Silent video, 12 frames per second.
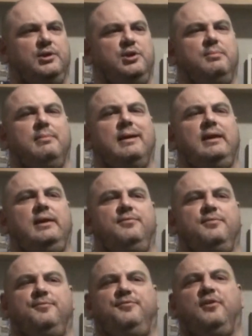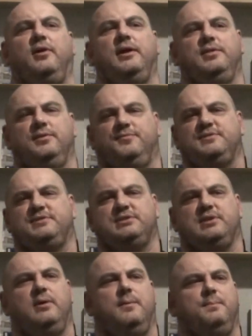And you may even find that for
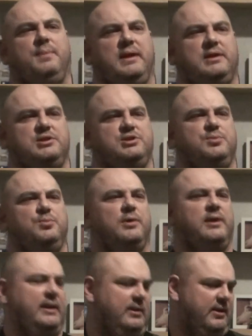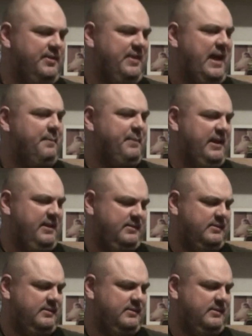certain bits, you want it like that bit,